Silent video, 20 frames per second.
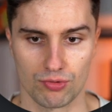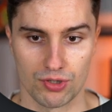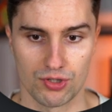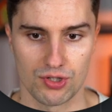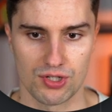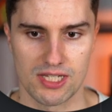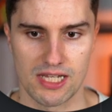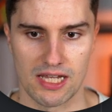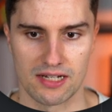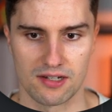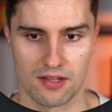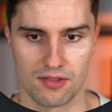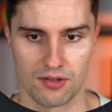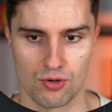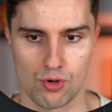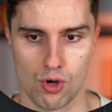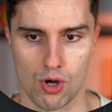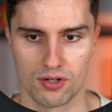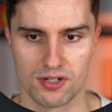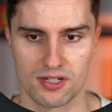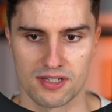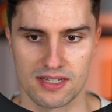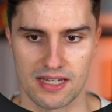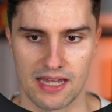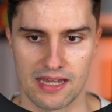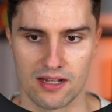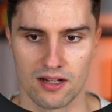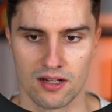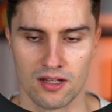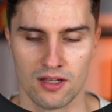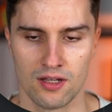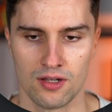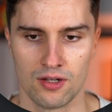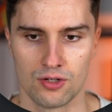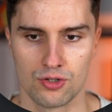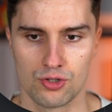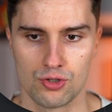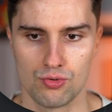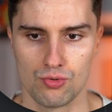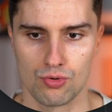want to set the content scale
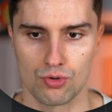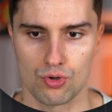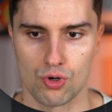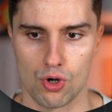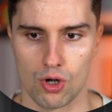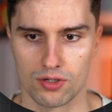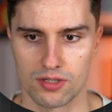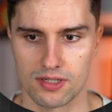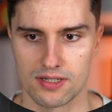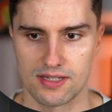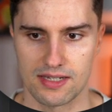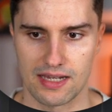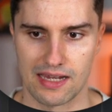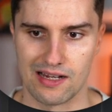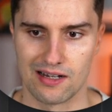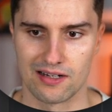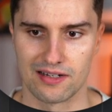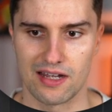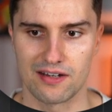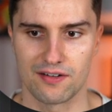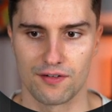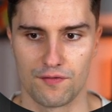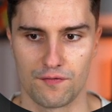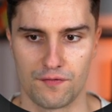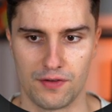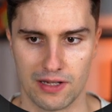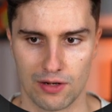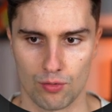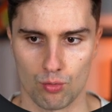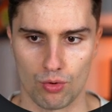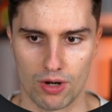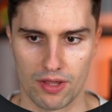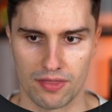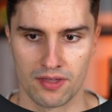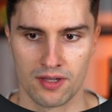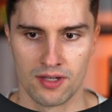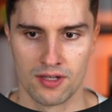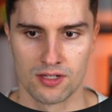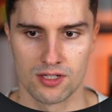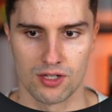to content scale.fill width.
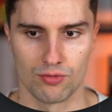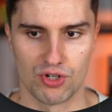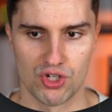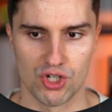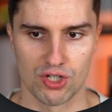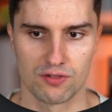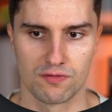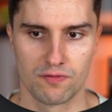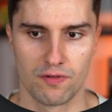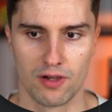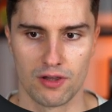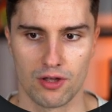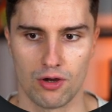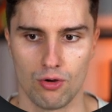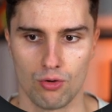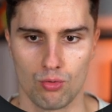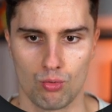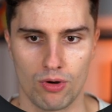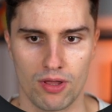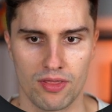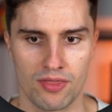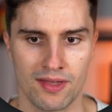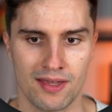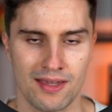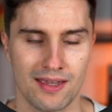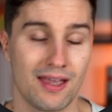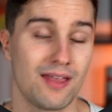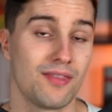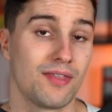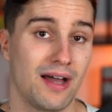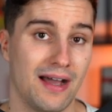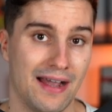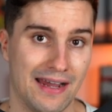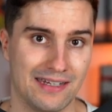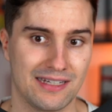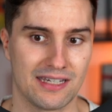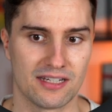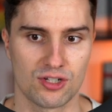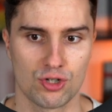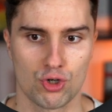So we just fill the whole width and the
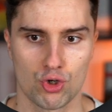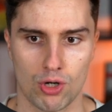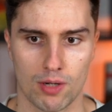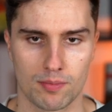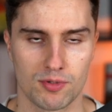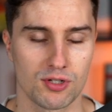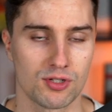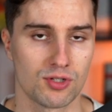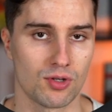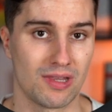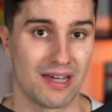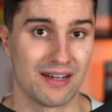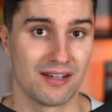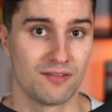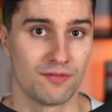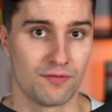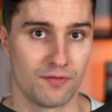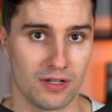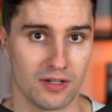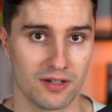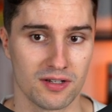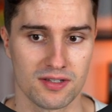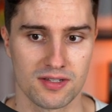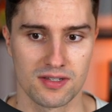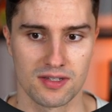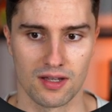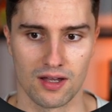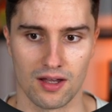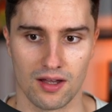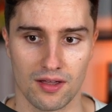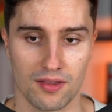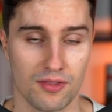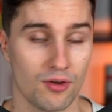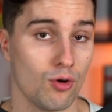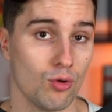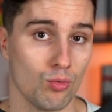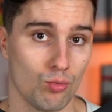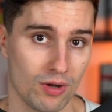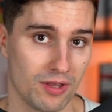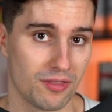height gets cropped so that it fills the
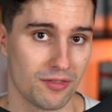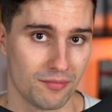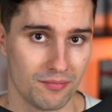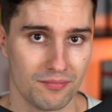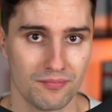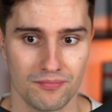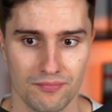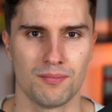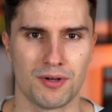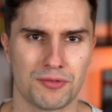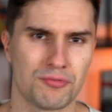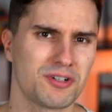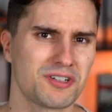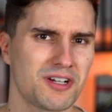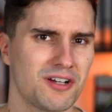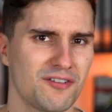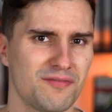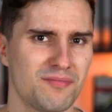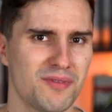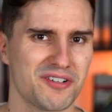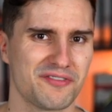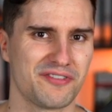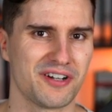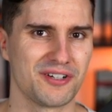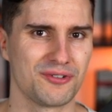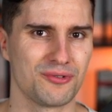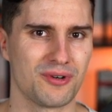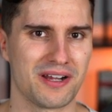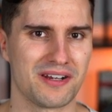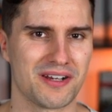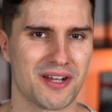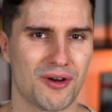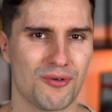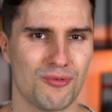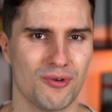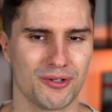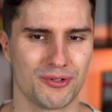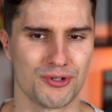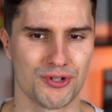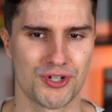whole width. But what kind of modifier do I now
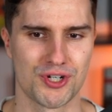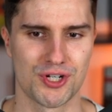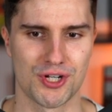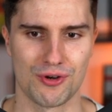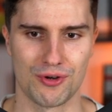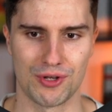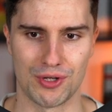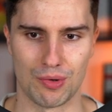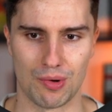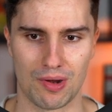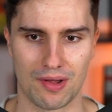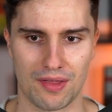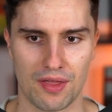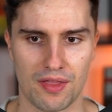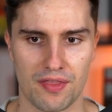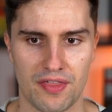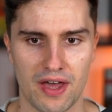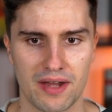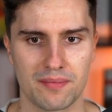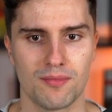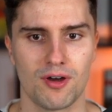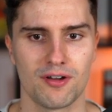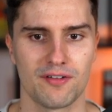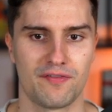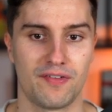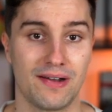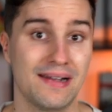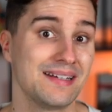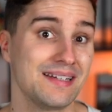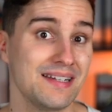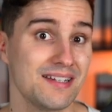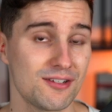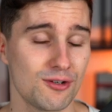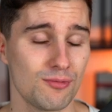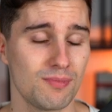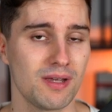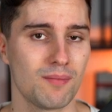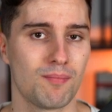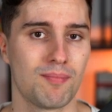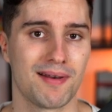want to show you? That modifier needs
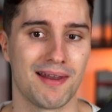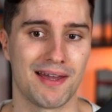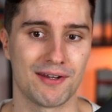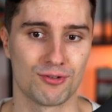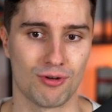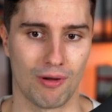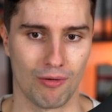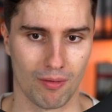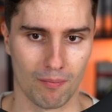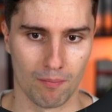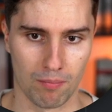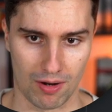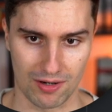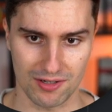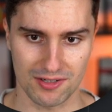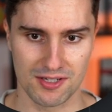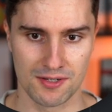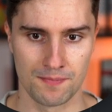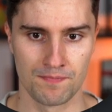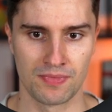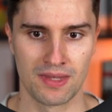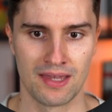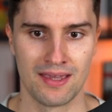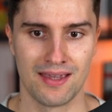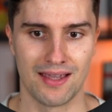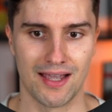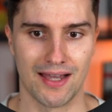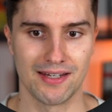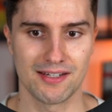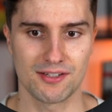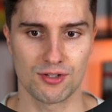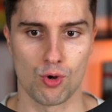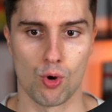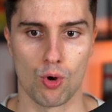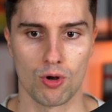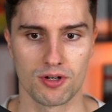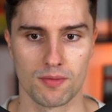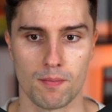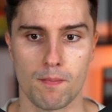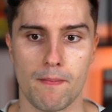to be applied to our box, and it's
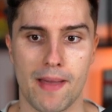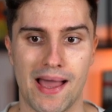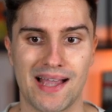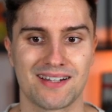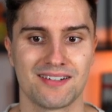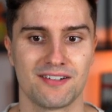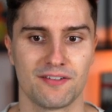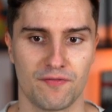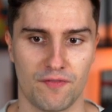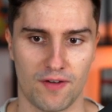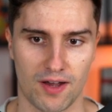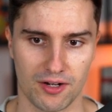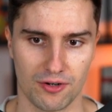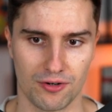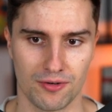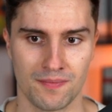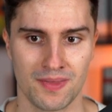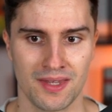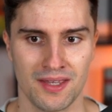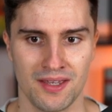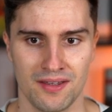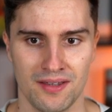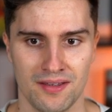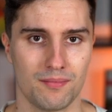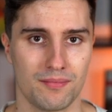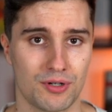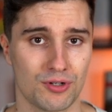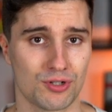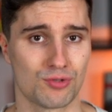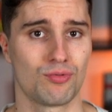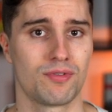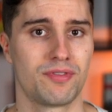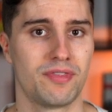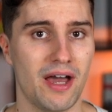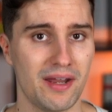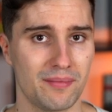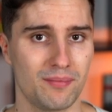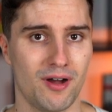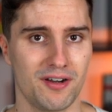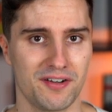called magnifier, because with
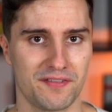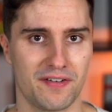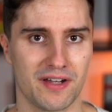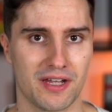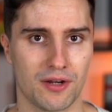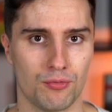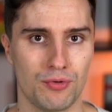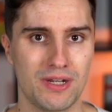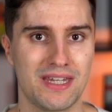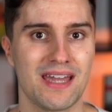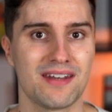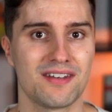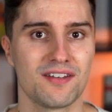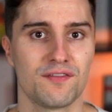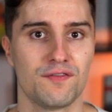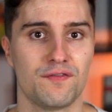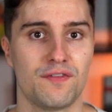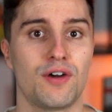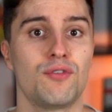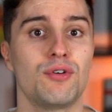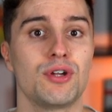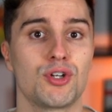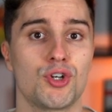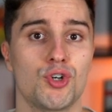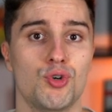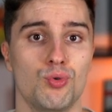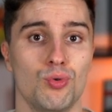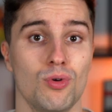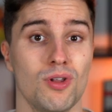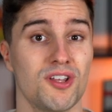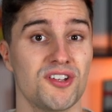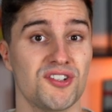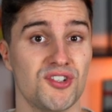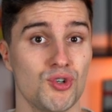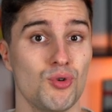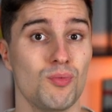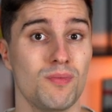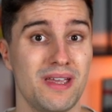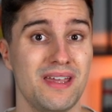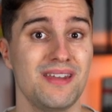that modifier, we get a very cool
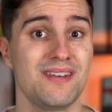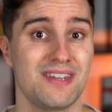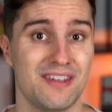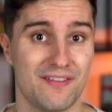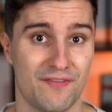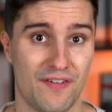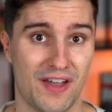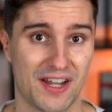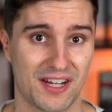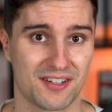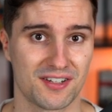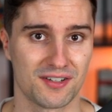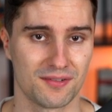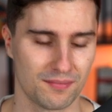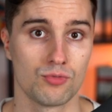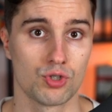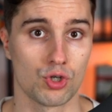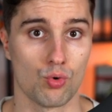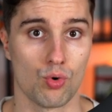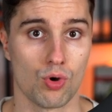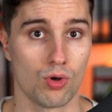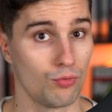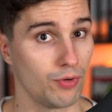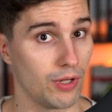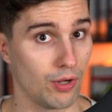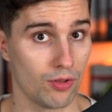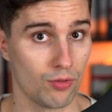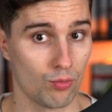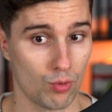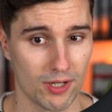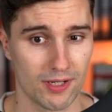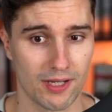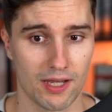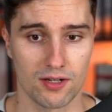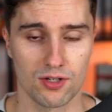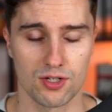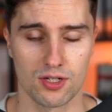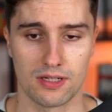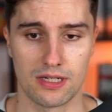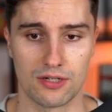zoom in effect. So we, on the one
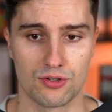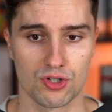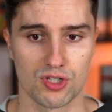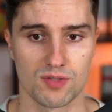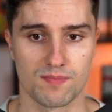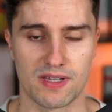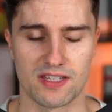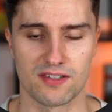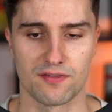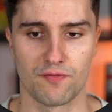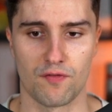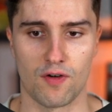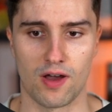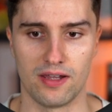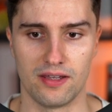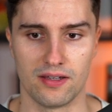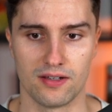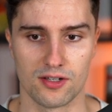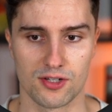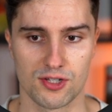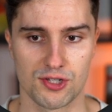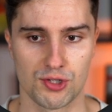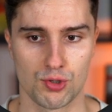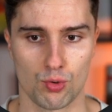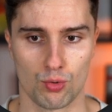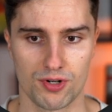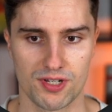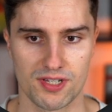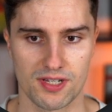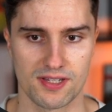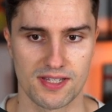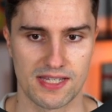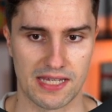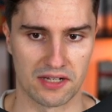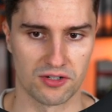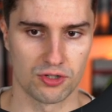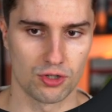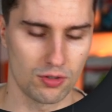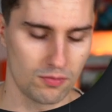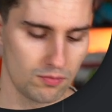hand, need to specify a source
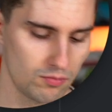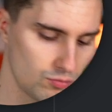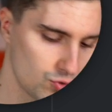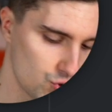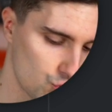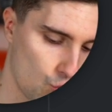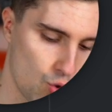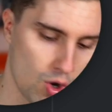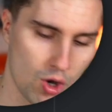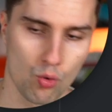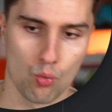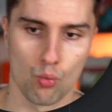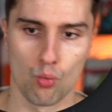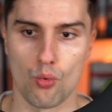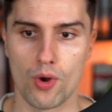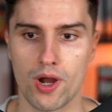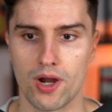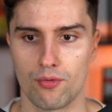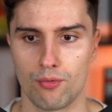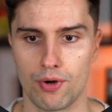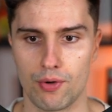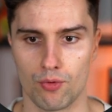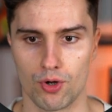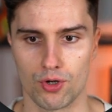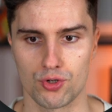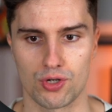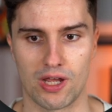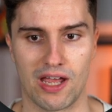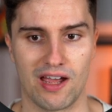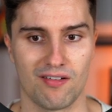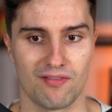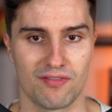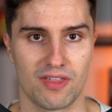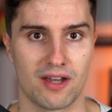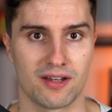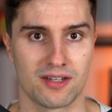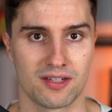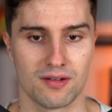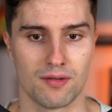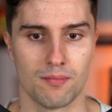center, so where we want to have
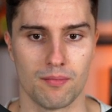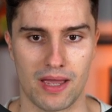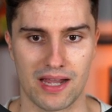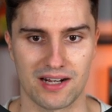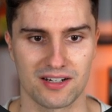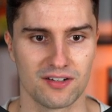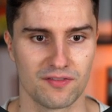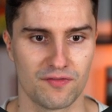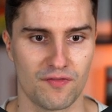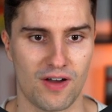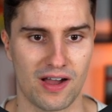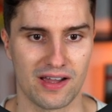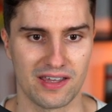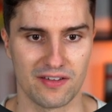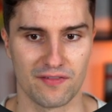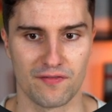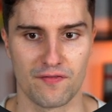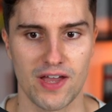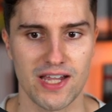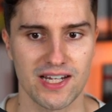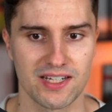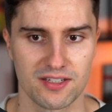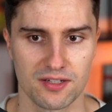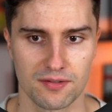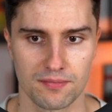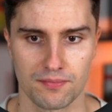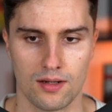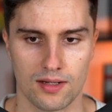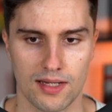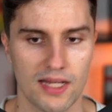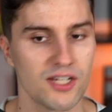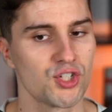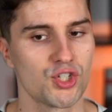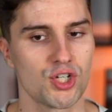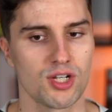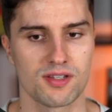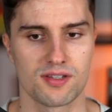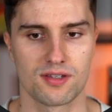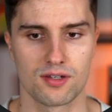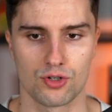that magnify effect. Let's
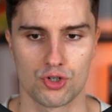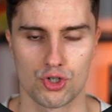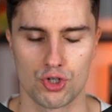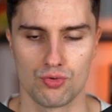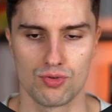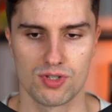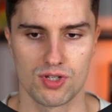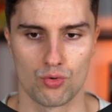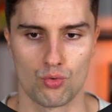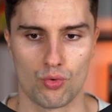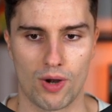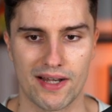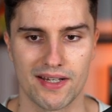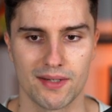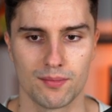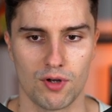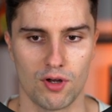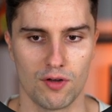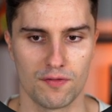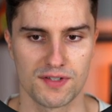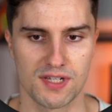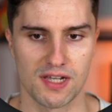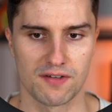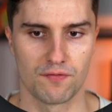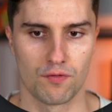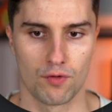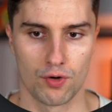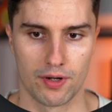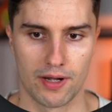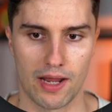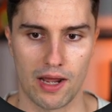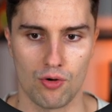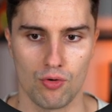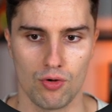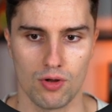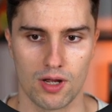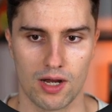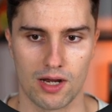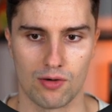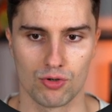just choose a random offset for
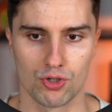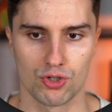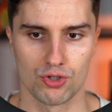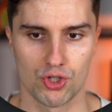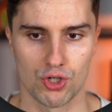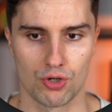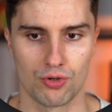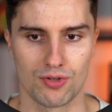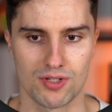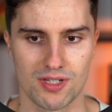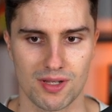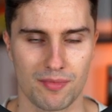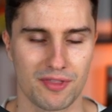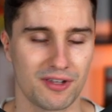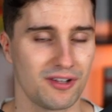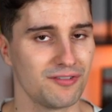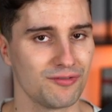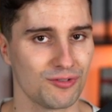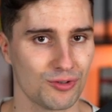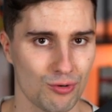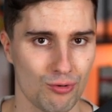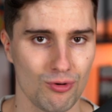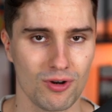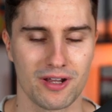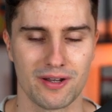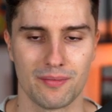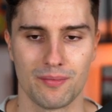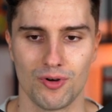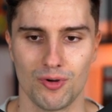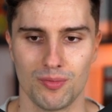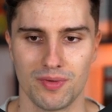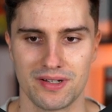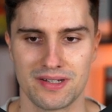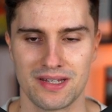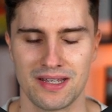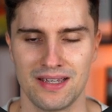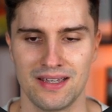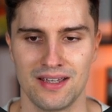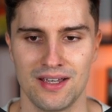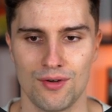now. I will show you something even cooler in a moment.
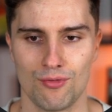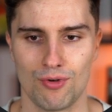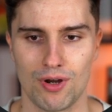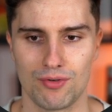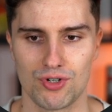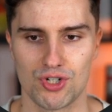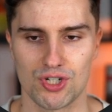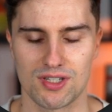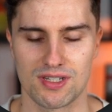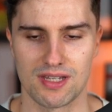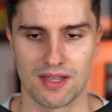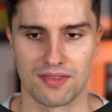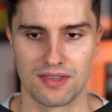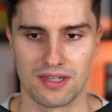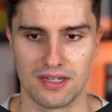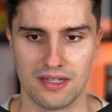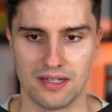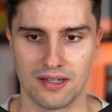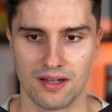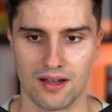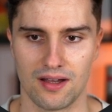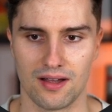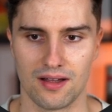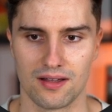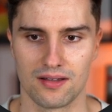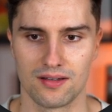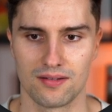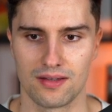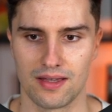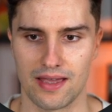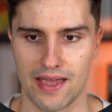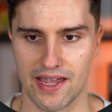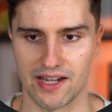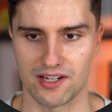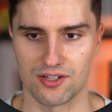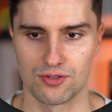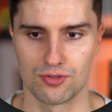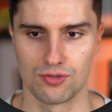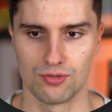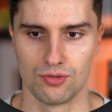We would just set the
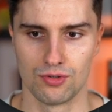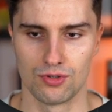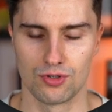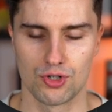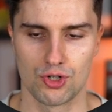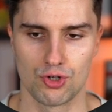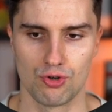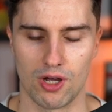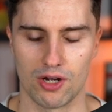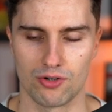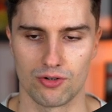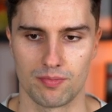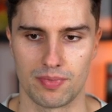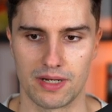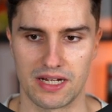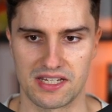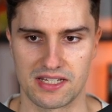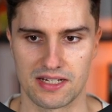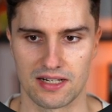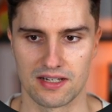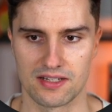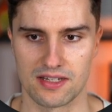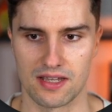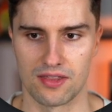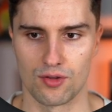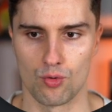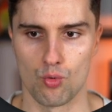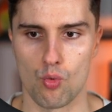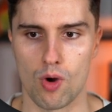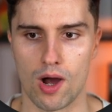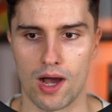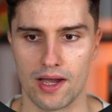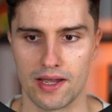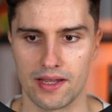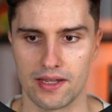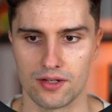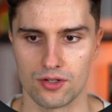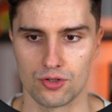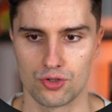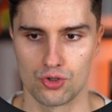X to 200 pixels and the
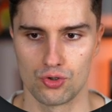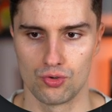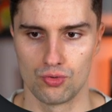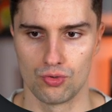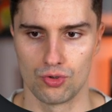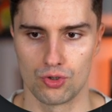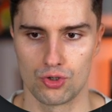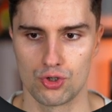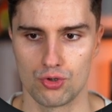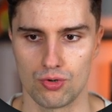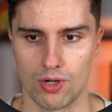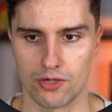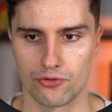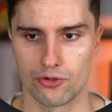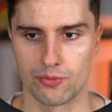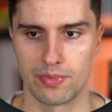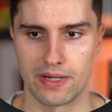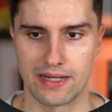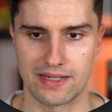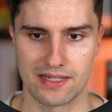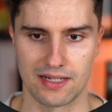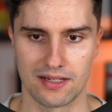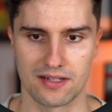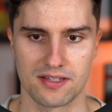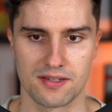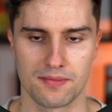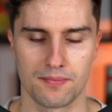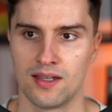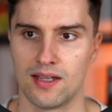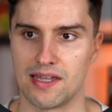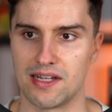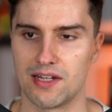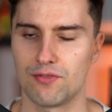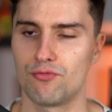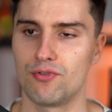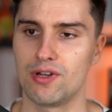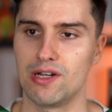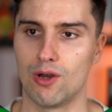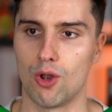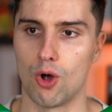Y to 200 pixels. And
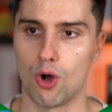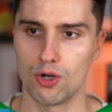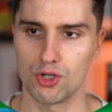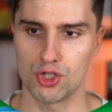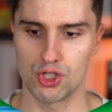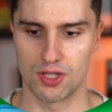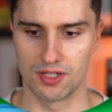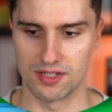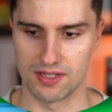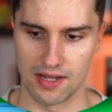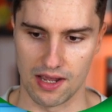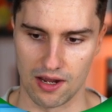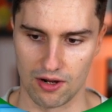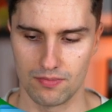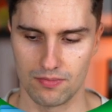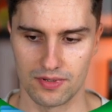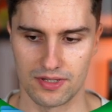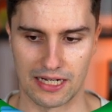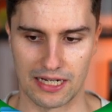if we launch this now and